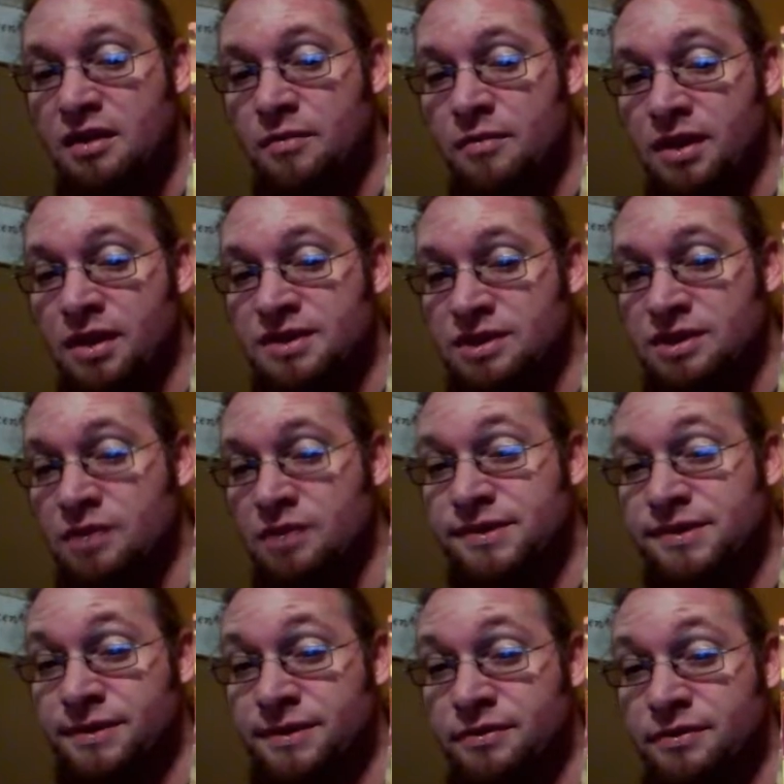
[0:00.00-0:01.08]
because you don't
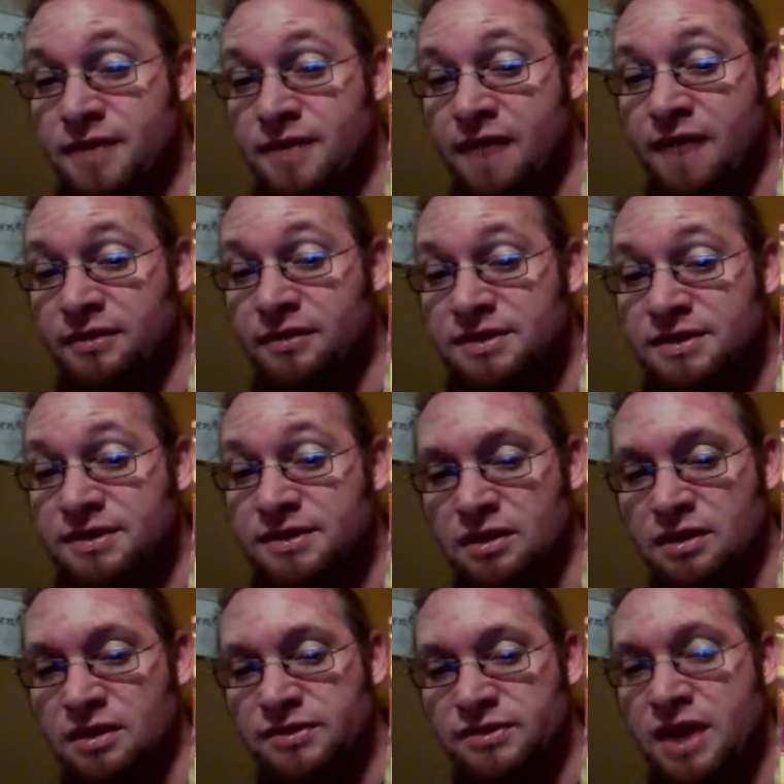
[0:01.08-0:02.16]
screw the devil in his
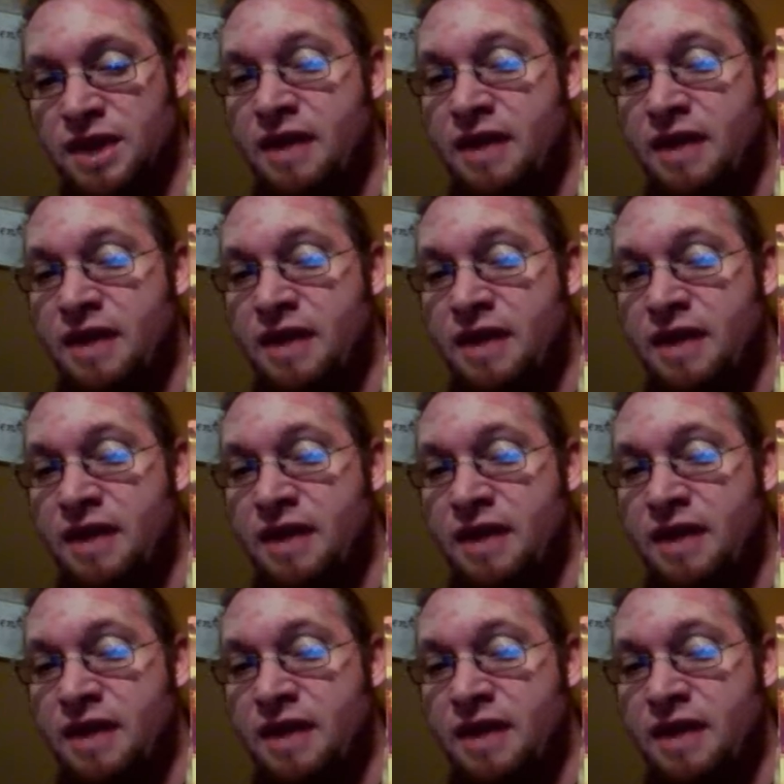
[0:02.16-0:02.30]
deals.